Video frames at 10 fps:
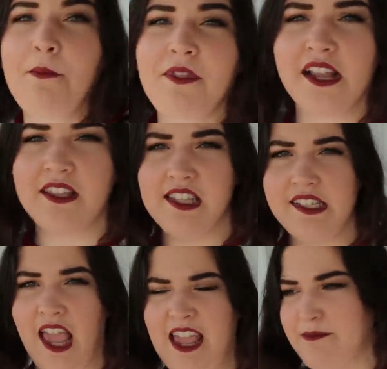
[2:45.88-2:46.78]
I'm thinking the
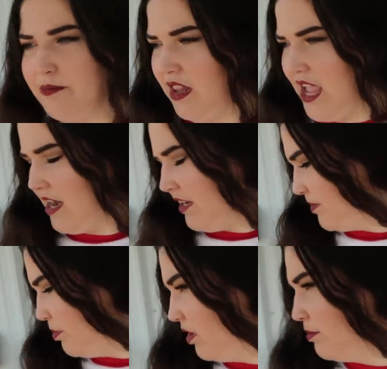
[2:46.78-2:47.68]
game plan
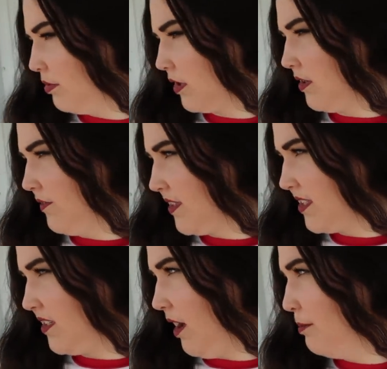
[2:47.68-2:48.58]
is put books on the
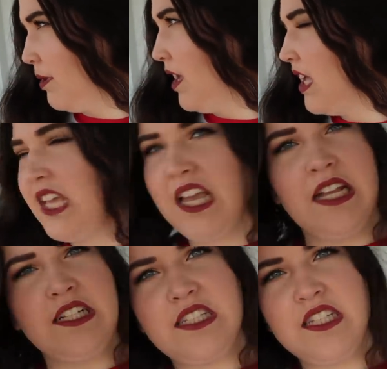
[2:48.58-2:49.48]
stump
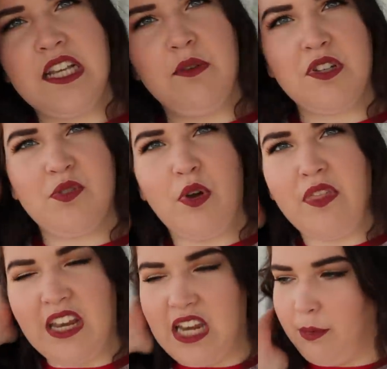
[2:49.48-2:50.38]
and see which one
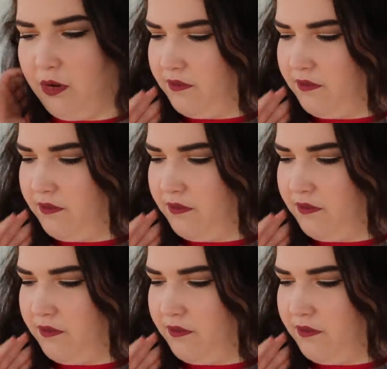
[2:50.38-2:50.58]
they nibble